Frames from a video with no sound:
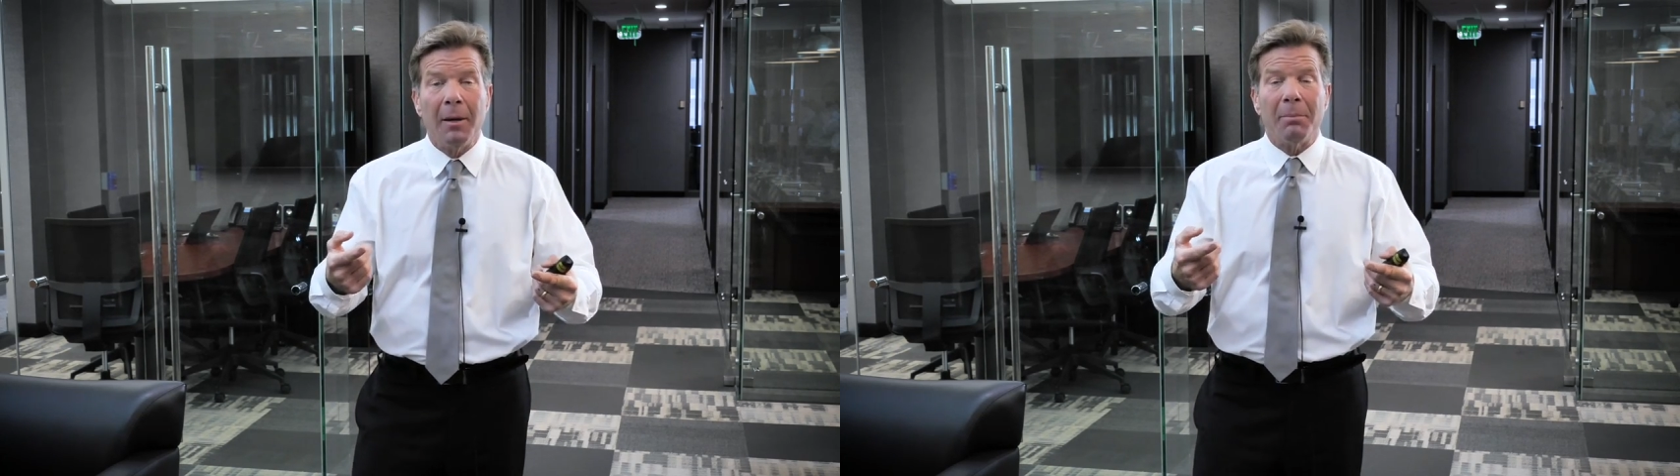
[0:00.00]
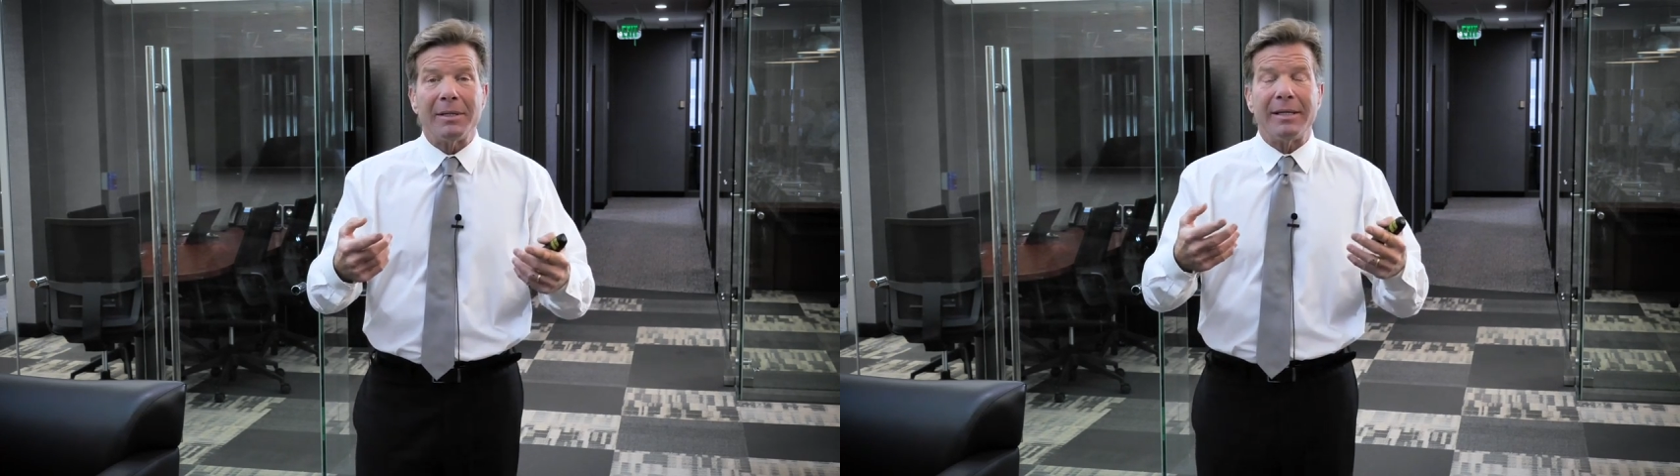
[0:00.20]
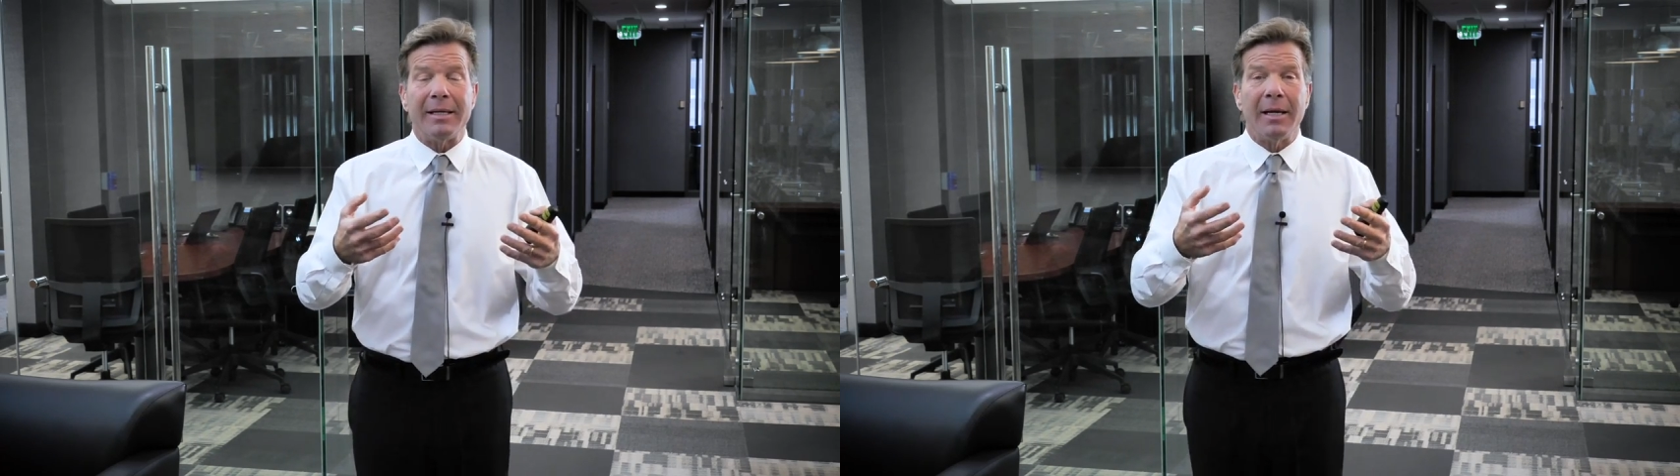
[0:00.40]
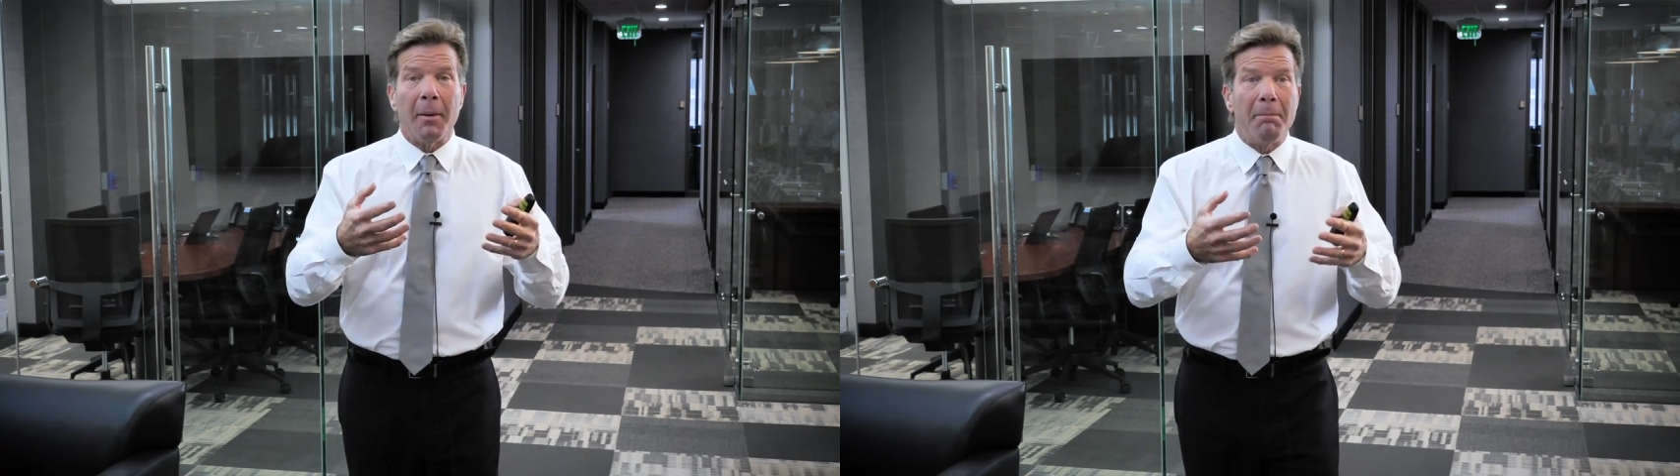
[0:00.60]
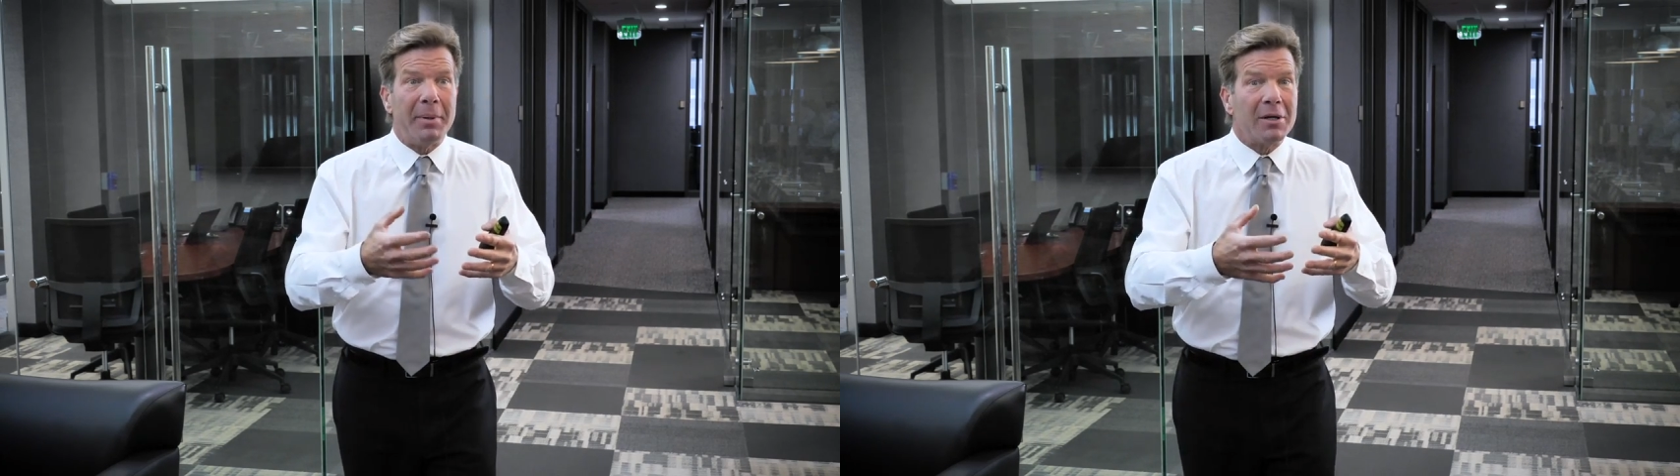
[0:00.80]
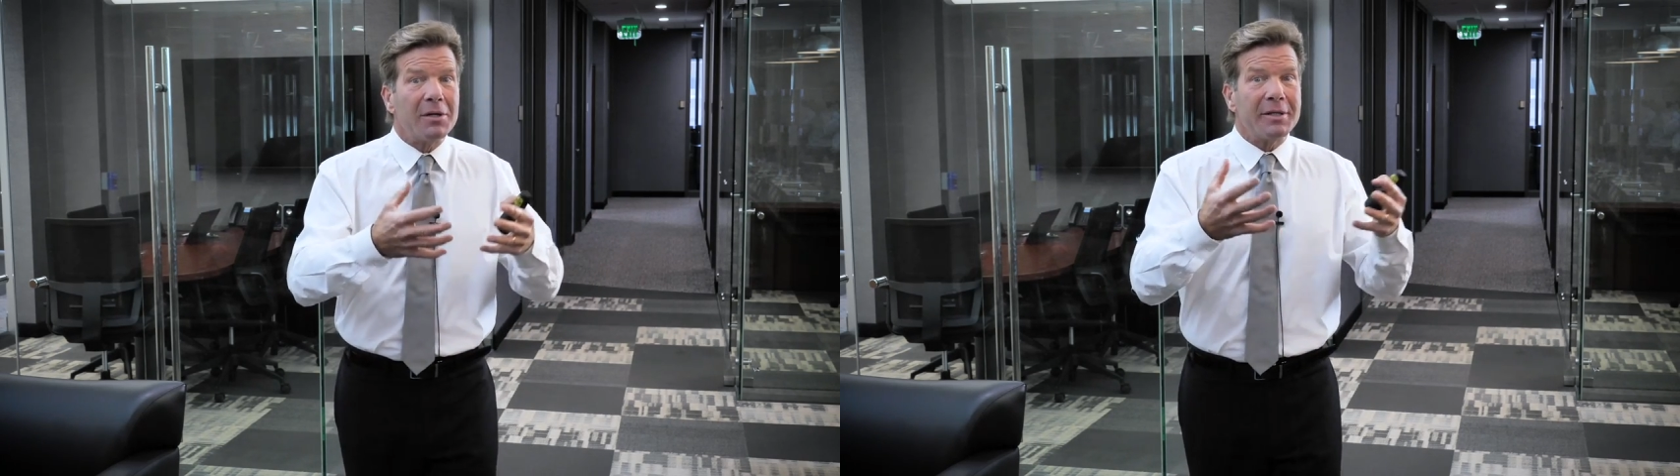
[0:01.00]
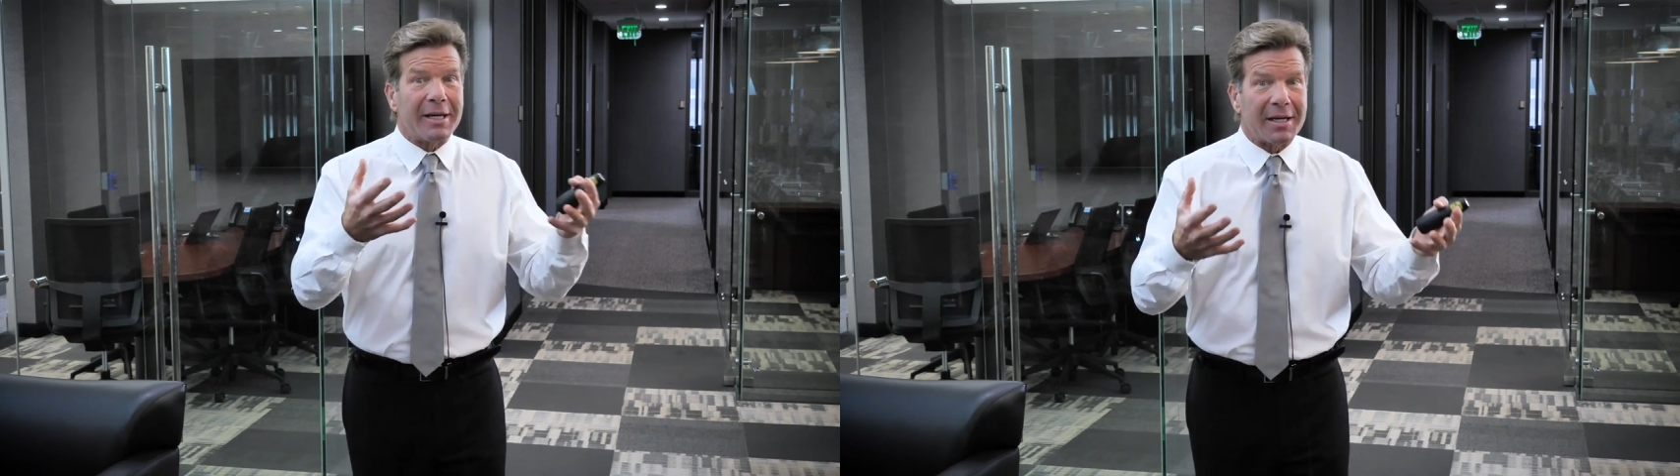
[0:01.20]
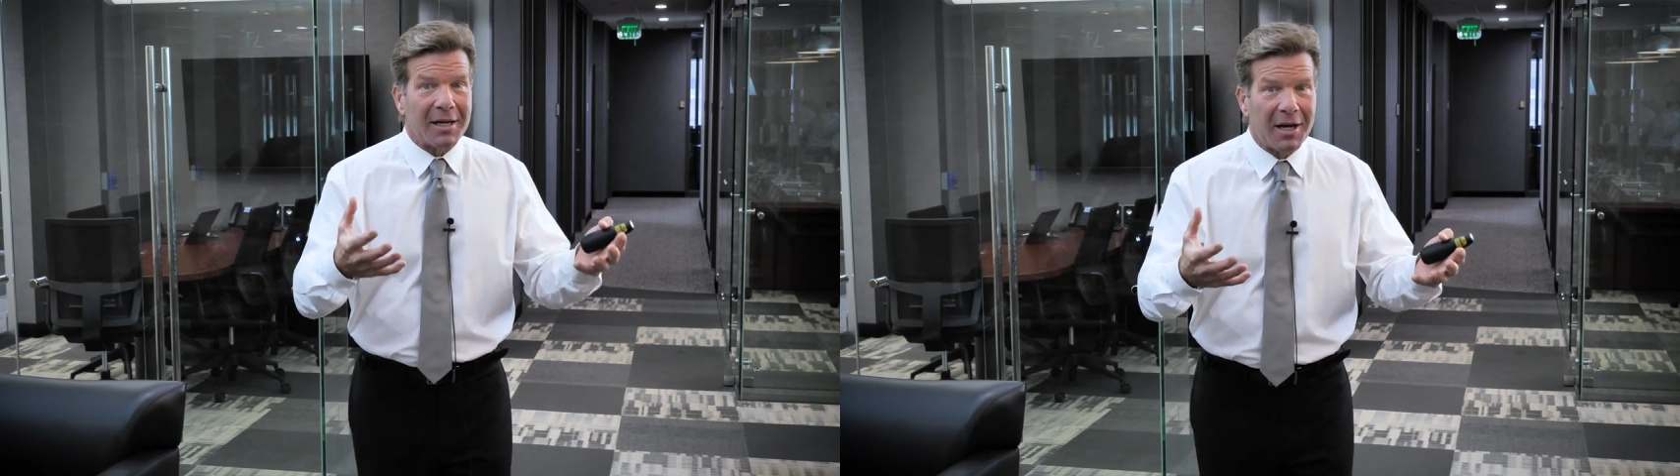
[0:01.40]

But the building